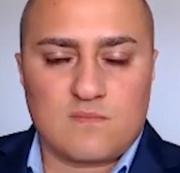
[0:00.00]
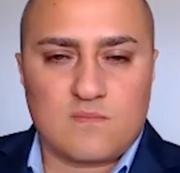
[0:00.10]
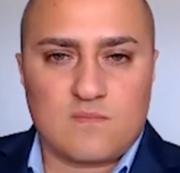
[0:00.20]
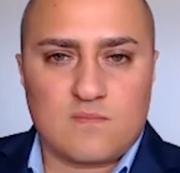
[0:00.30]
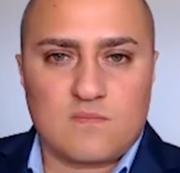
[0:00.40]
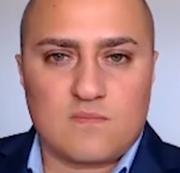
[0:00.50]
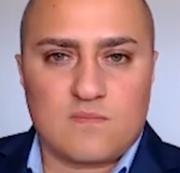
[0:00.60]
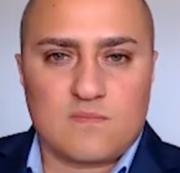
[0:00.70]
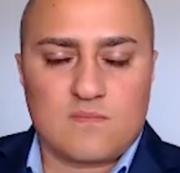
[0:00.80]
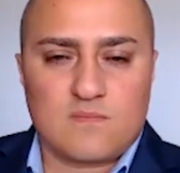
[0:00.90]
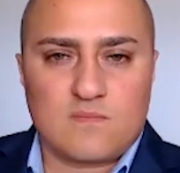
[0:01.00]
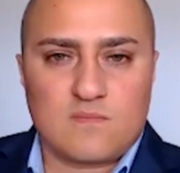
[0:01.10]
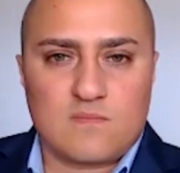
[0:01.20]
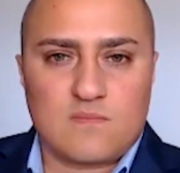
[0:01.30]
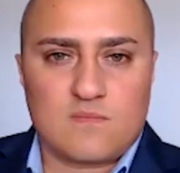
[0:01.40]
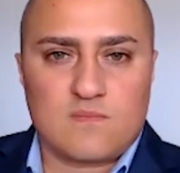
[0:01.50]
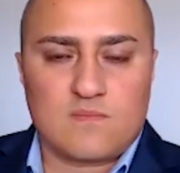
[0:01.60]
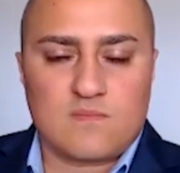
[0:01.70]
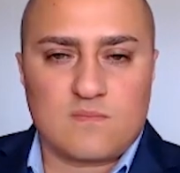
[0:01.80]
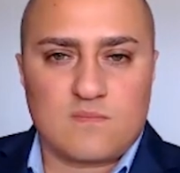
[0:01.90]

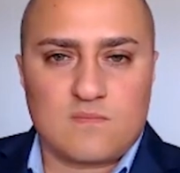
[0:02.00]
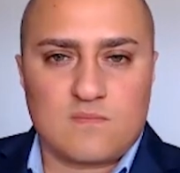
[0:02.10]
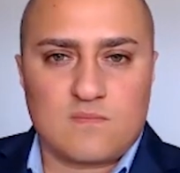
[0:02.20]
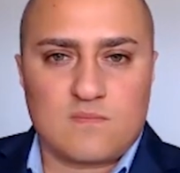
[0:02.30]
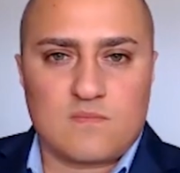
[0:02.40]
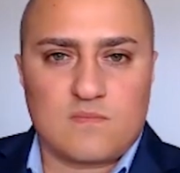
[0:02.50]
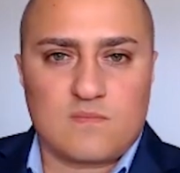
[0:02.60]
(silent)